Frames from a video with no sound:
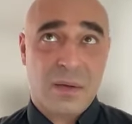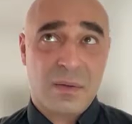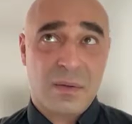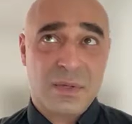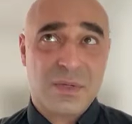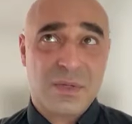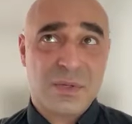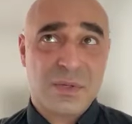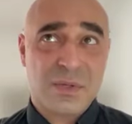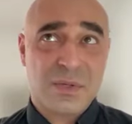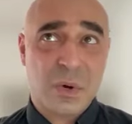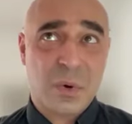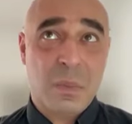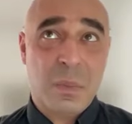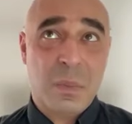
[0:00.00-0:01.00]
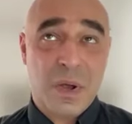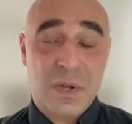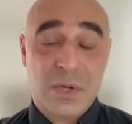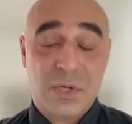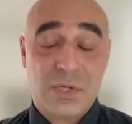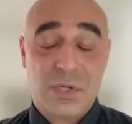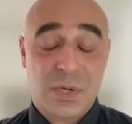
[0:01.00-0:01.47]
so
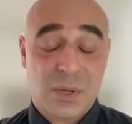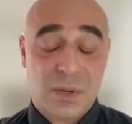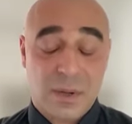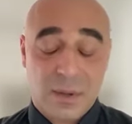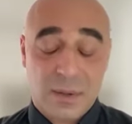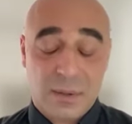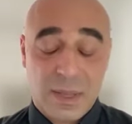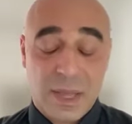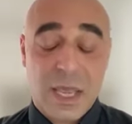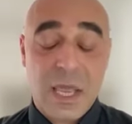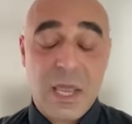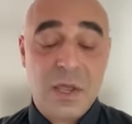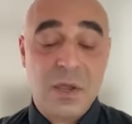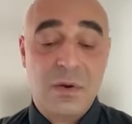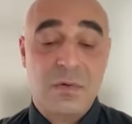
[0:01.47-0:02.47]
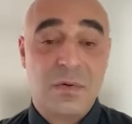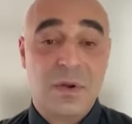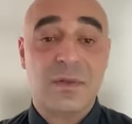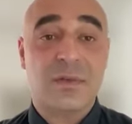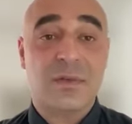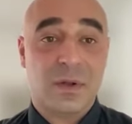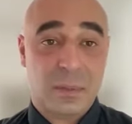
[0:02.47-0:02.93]
much like
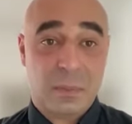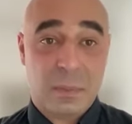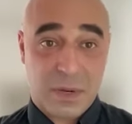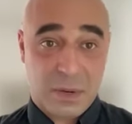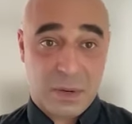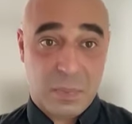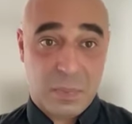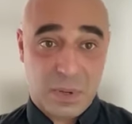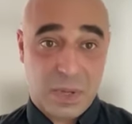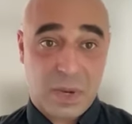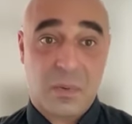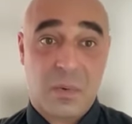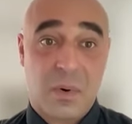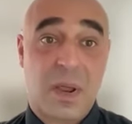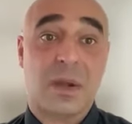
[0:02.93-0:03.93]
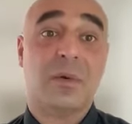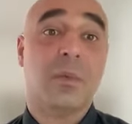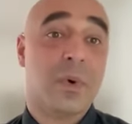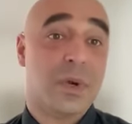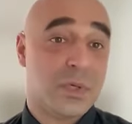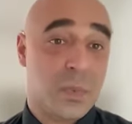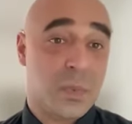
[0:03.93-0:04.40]
increase in the metabolic rate,
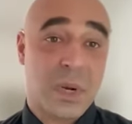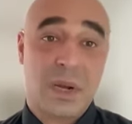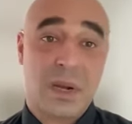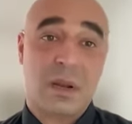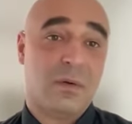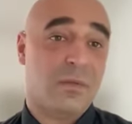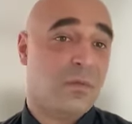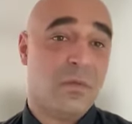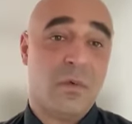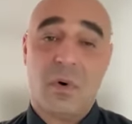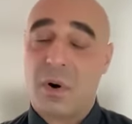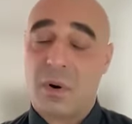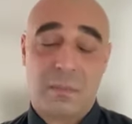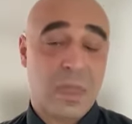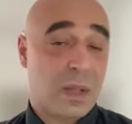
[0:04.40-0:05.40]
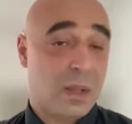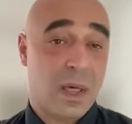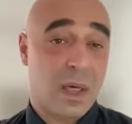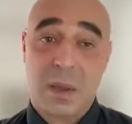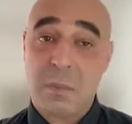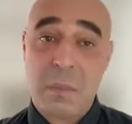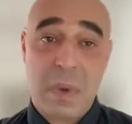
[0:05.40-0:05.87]
which we need for
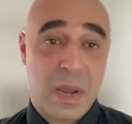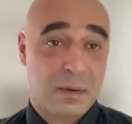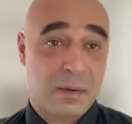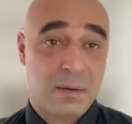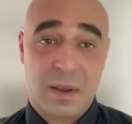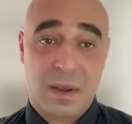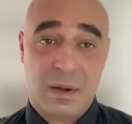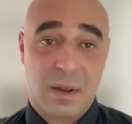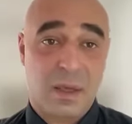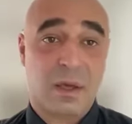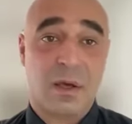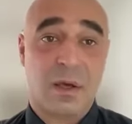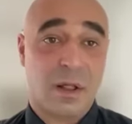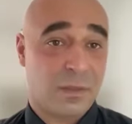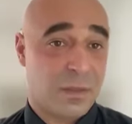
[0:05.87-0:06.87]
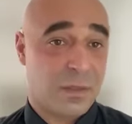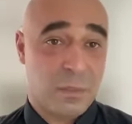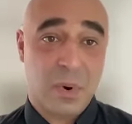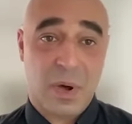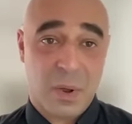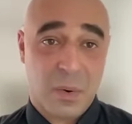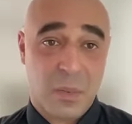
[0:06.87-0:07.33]
like maintaining a healthy
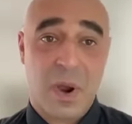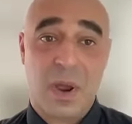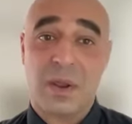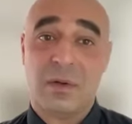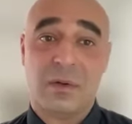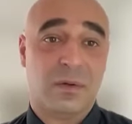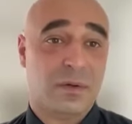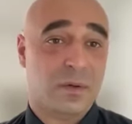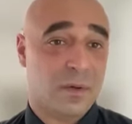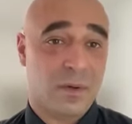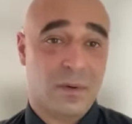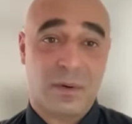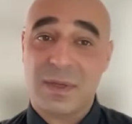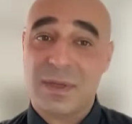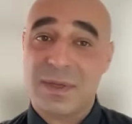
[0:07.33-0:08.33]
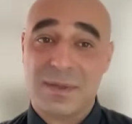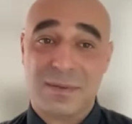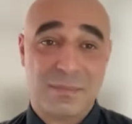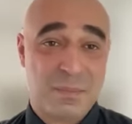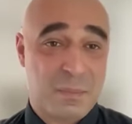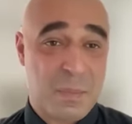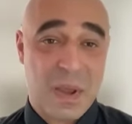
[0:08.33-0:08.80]
body weight,
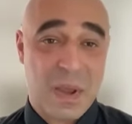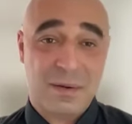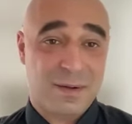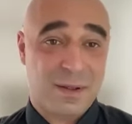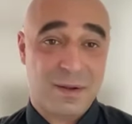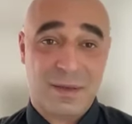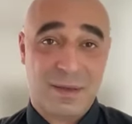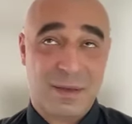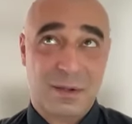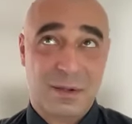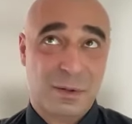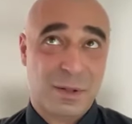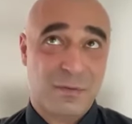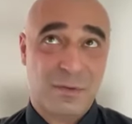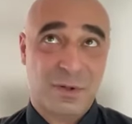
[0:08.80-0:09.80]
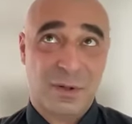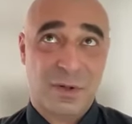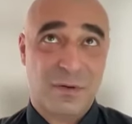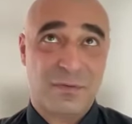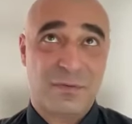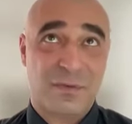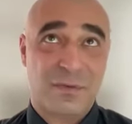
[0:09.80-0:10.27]
maintaining a level
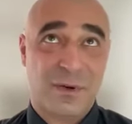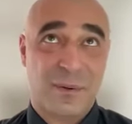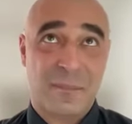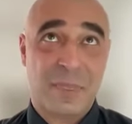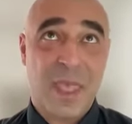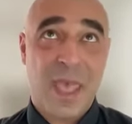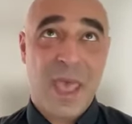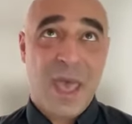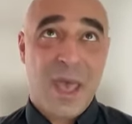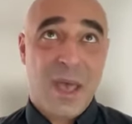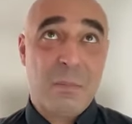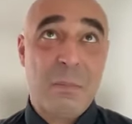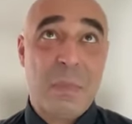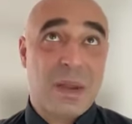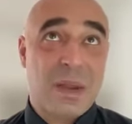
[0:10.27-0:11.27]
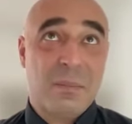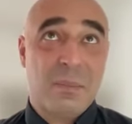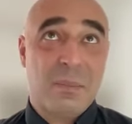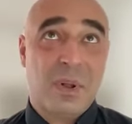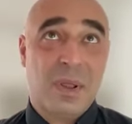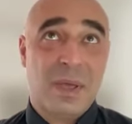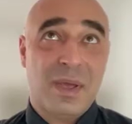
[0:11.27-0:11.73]
of
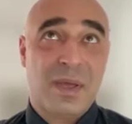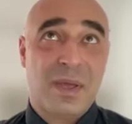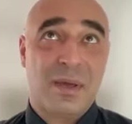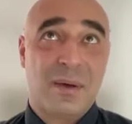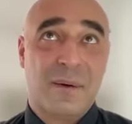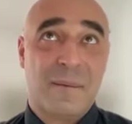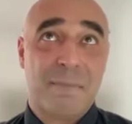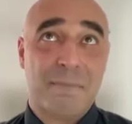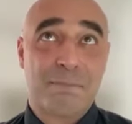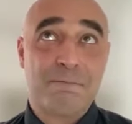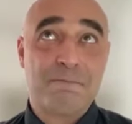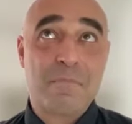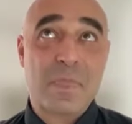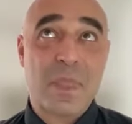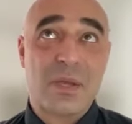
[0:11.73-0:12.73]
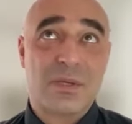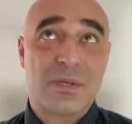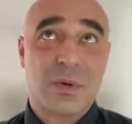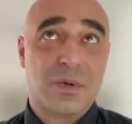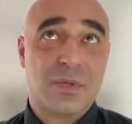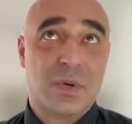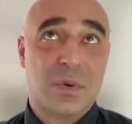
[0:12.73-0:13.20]
metabolic,
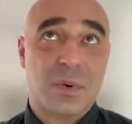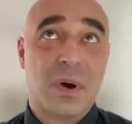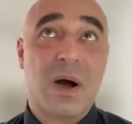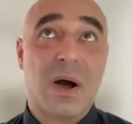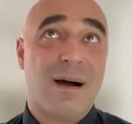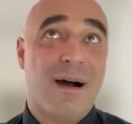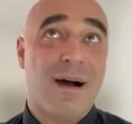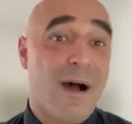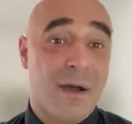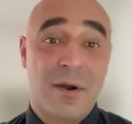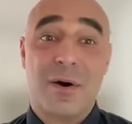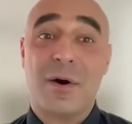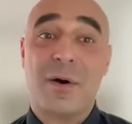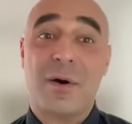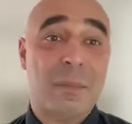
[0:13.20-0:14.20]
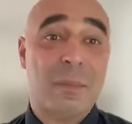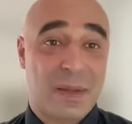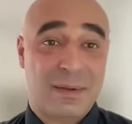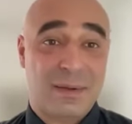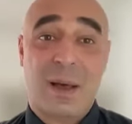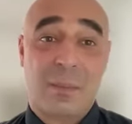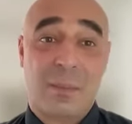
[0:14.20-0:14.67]
so higher
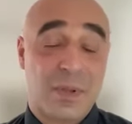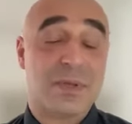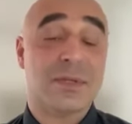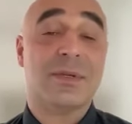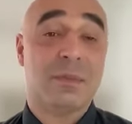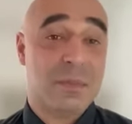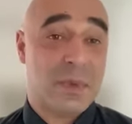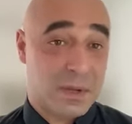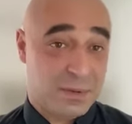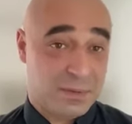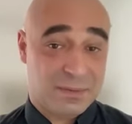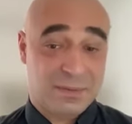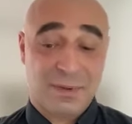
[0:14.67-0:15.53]
metabolism that